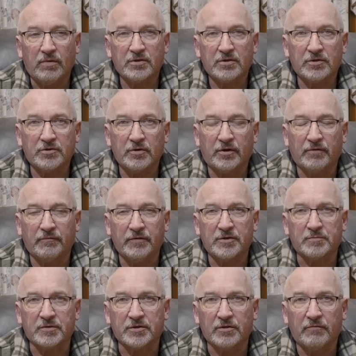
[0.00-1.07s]
once I sort of
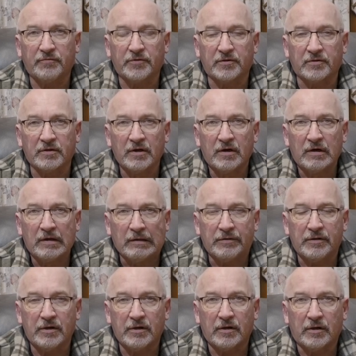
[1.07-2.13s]
convinced myself that
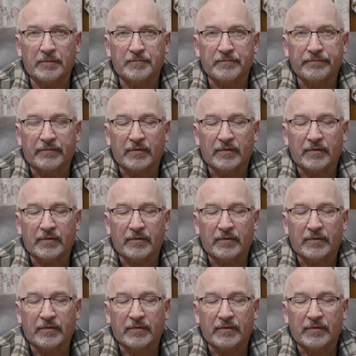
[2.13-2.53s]
the